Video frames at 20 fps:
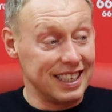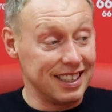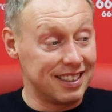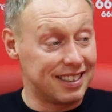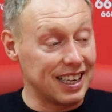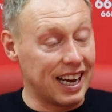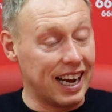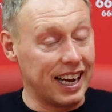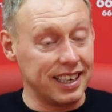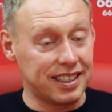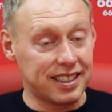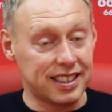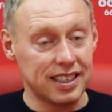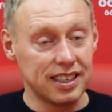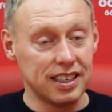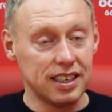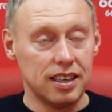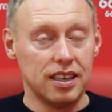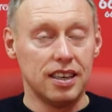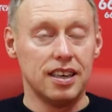"It's tight."
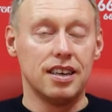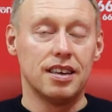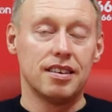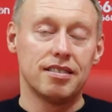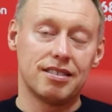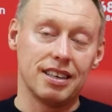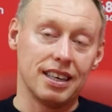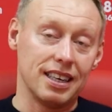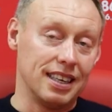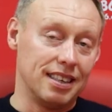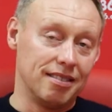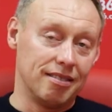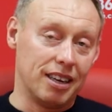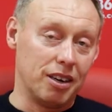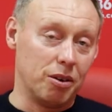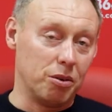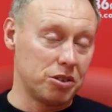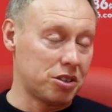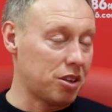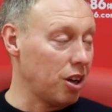I was thinking,
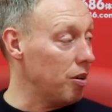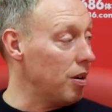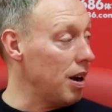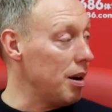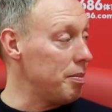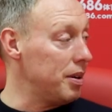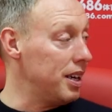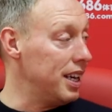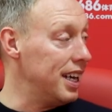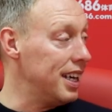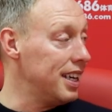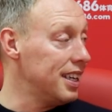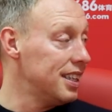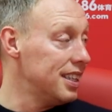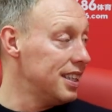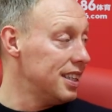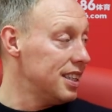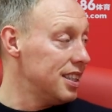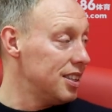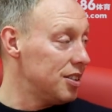I know what's going to happen here.
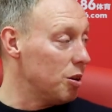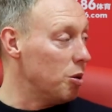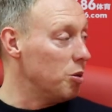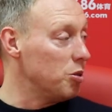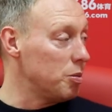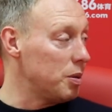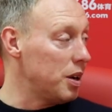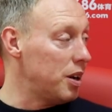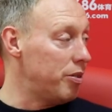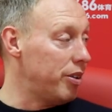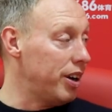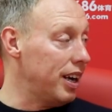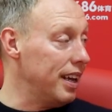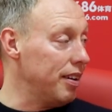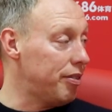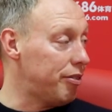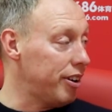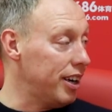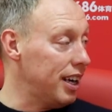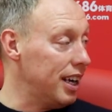So it was a bit of
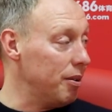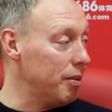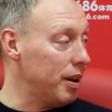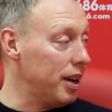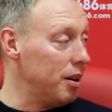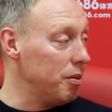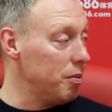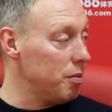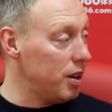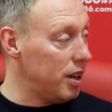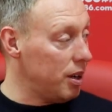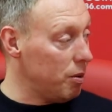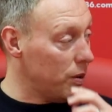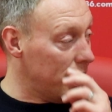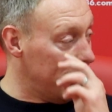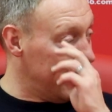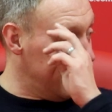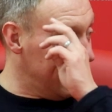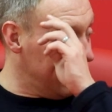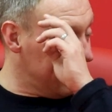relief really when it when it
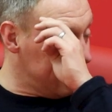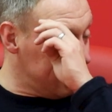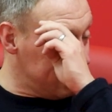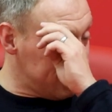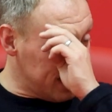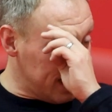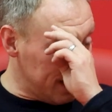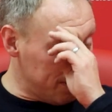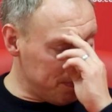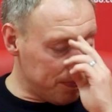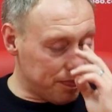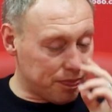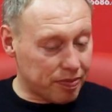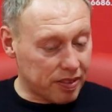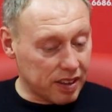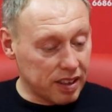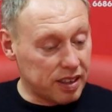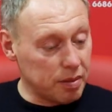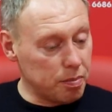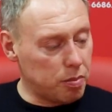went in, and um,
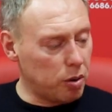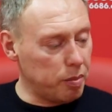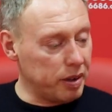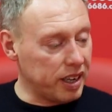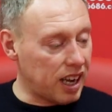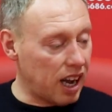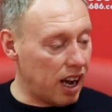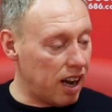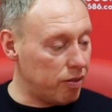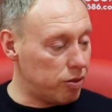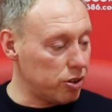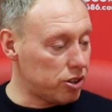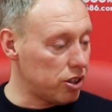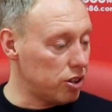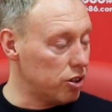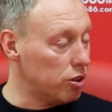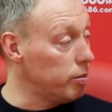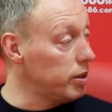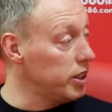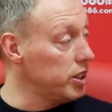didn't pull me calf, which
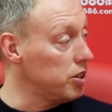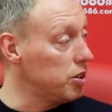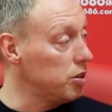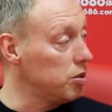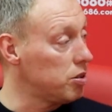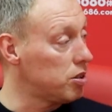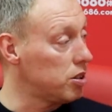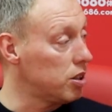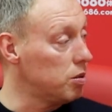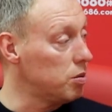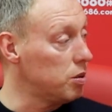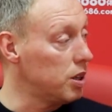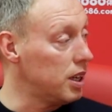I normally do. So uh,